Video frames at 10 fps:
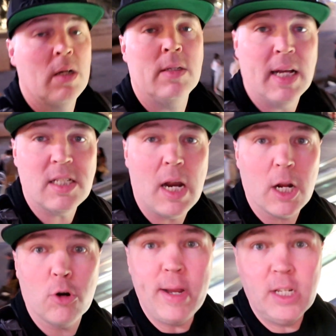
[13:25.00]
That's not
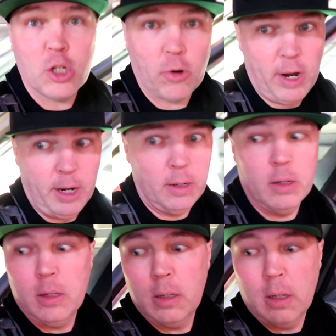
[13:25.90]
a green screen.
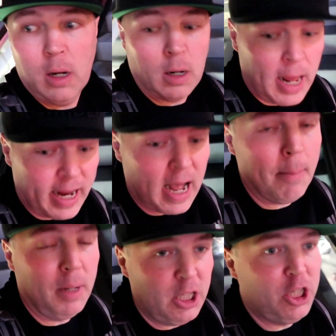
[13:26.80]
Like,
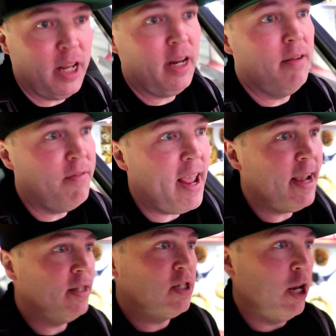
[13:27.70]
I'm legit in
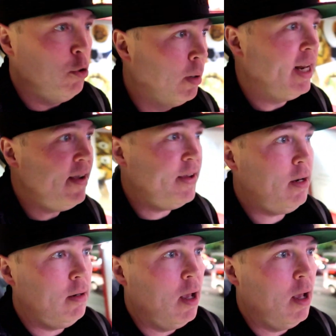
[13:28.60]
Vegas. Can you believe it?